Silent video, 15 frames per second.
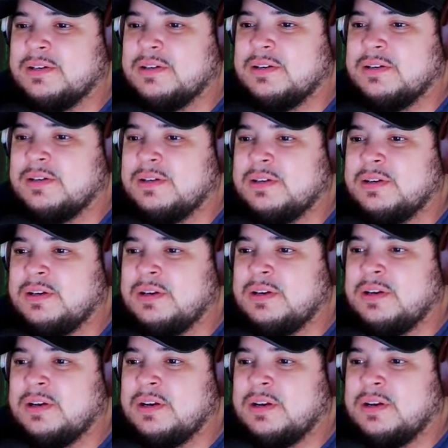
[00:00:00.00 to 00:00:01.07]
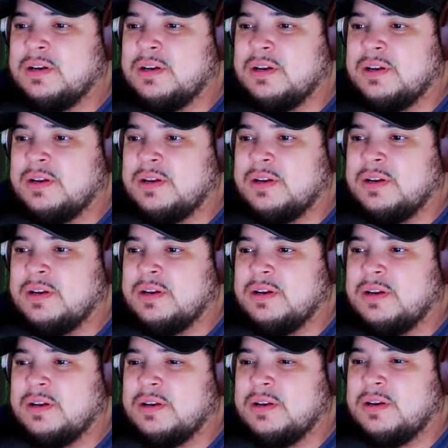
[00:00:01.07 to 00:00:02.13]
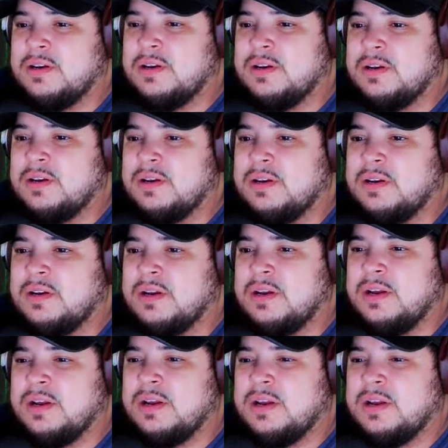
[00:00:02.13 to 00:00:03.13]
(no one is talking)